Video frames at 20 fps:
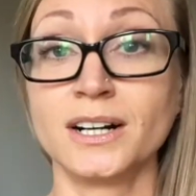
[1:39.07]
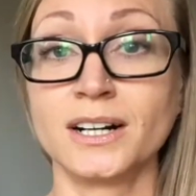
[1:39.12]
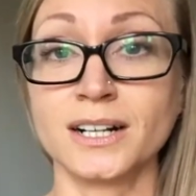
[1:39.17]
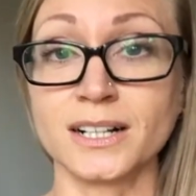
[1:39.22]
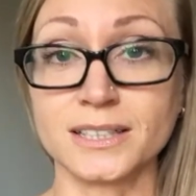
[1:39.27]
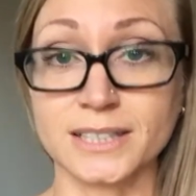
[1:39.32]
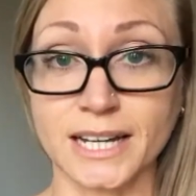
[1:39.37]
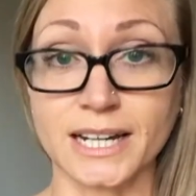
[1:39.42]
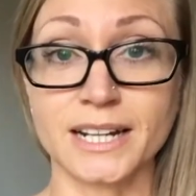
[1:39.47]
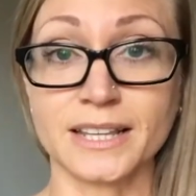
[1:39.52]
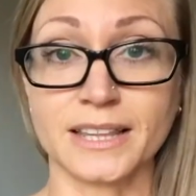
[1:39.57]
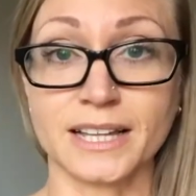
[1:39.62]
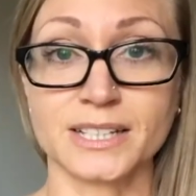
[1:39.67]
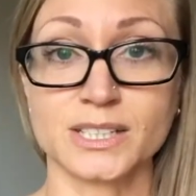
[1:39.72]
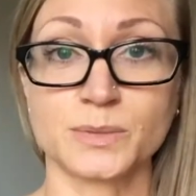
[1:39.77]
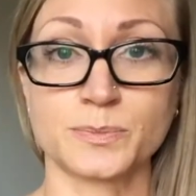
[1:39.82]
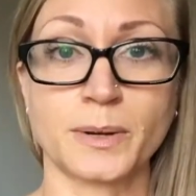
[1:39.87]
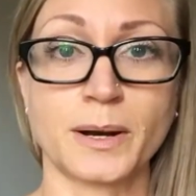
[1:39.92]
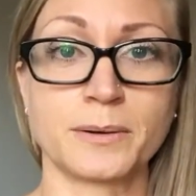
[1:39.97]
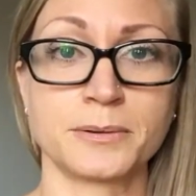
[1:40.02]
a lot of
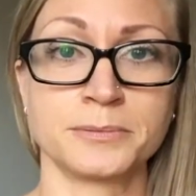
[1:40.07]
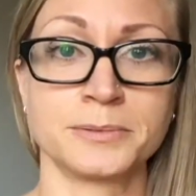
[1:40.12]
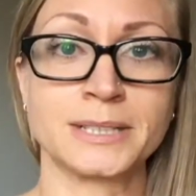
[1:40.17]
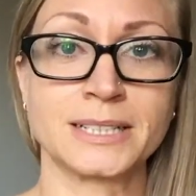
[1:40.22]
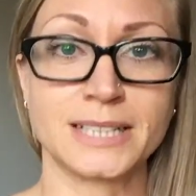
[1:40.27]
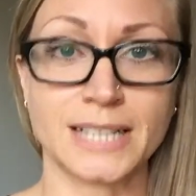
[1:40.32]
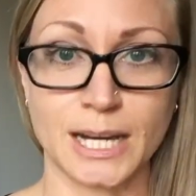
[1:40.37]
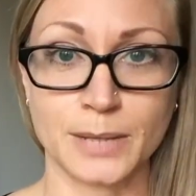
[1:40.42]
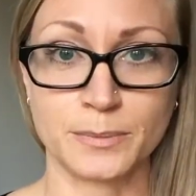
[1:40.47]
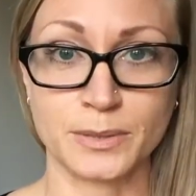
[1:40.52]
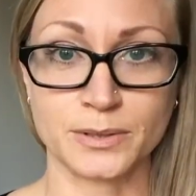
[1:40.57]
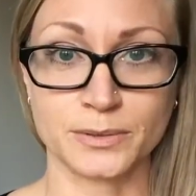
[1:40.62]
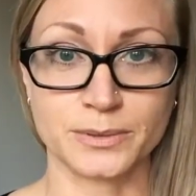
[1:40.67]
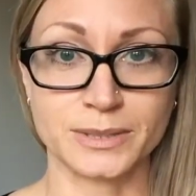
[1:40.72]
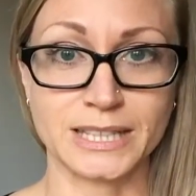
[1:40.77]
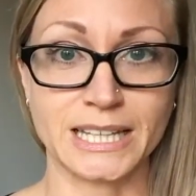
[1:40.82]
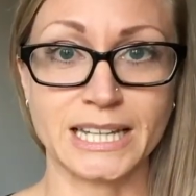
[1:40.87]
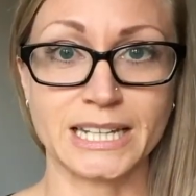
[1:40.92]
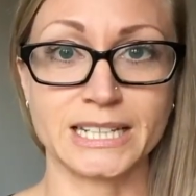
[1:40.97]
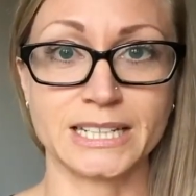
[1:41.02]
that's probably climate
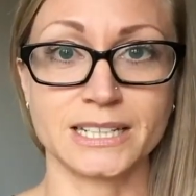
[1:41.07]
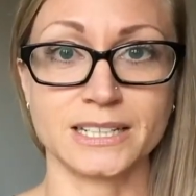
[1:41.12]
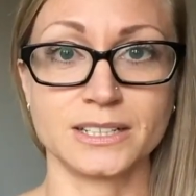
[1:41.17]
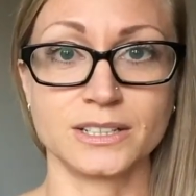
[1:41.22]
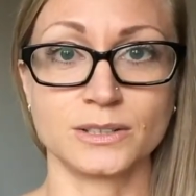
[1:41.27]
related